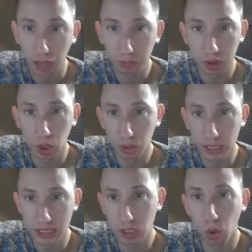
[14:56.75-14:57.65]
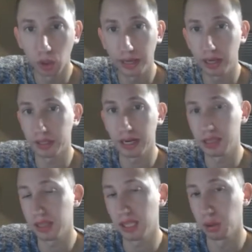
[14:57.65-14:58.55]
So this whole area, I
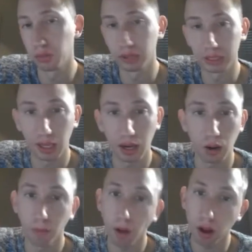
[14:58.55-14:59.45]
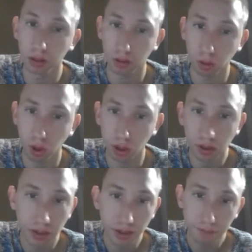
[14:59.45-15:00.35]
think you really can't go wrong. They're
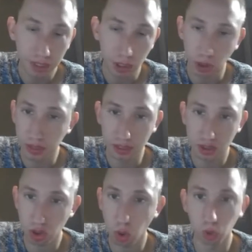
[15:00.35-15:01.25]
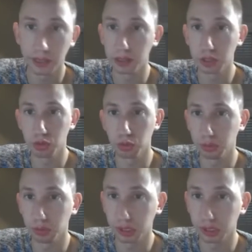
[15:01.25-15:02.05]
all, I think this whole area is really, really